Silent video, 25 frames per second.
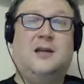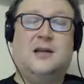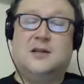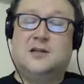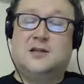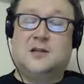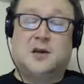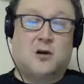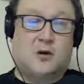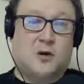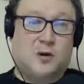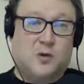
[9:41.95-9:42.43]
it
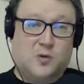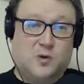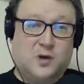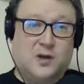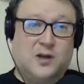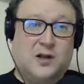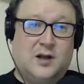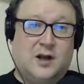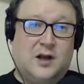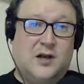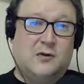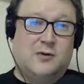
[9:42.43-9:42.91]
has already
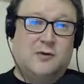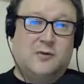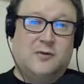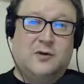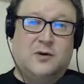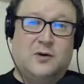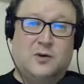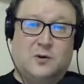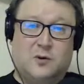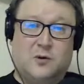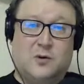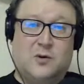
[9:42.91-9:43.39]
won a lot of
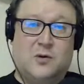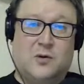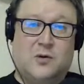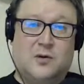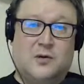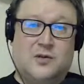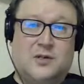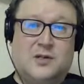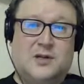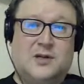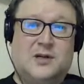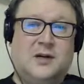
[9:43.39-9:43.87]

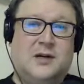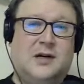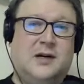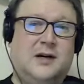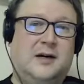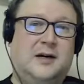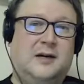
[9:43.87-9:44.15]
awards.